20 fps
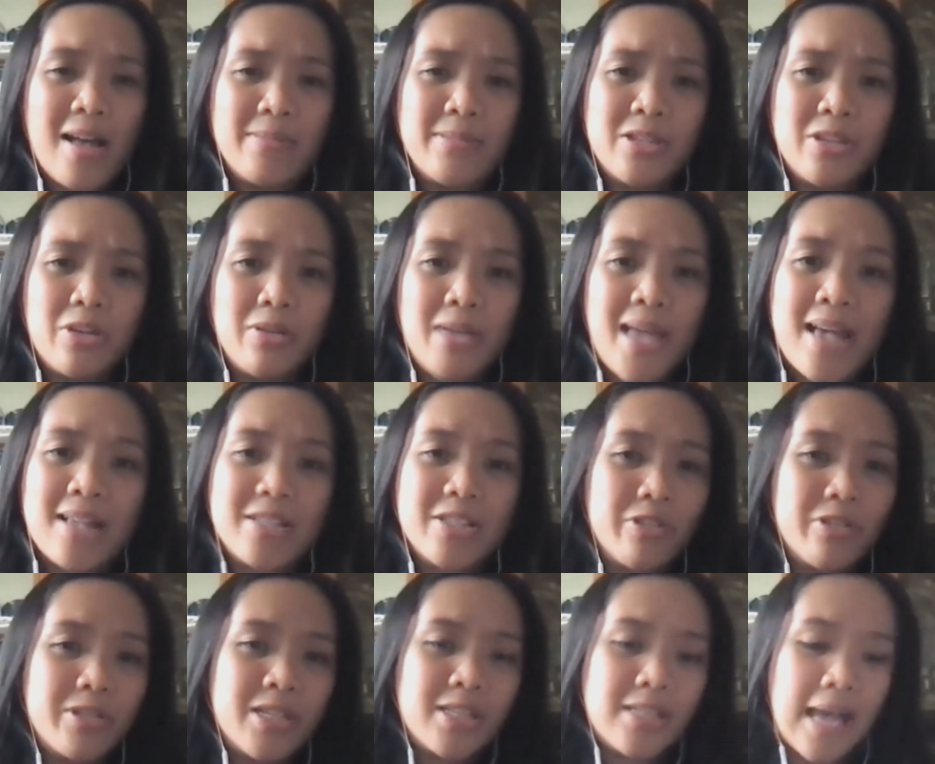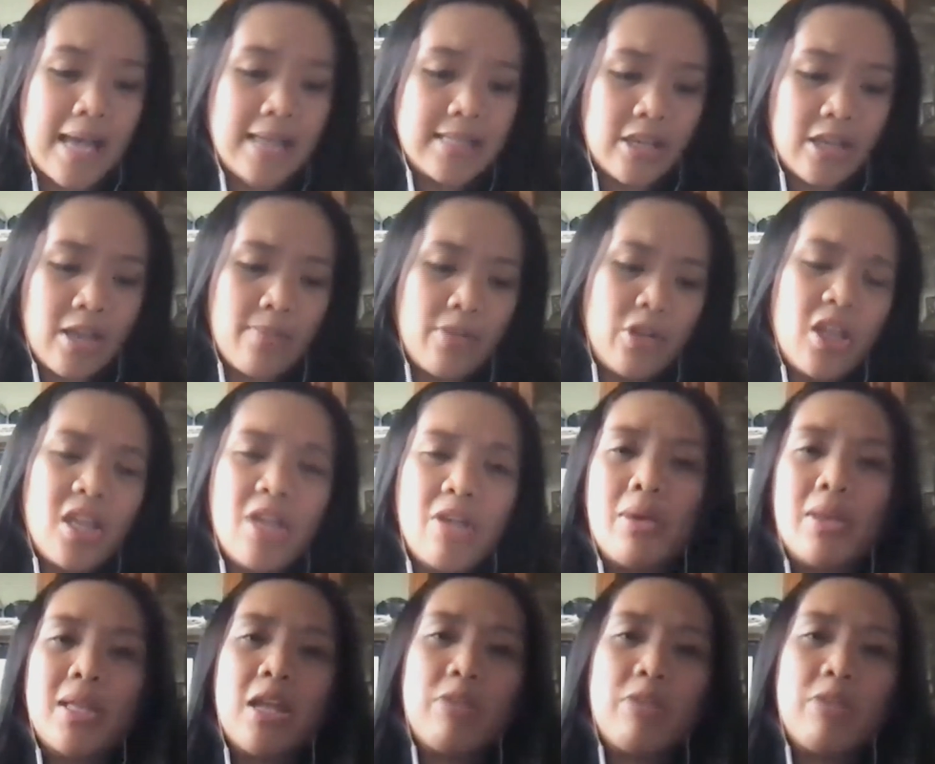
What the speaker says: So just as a community, what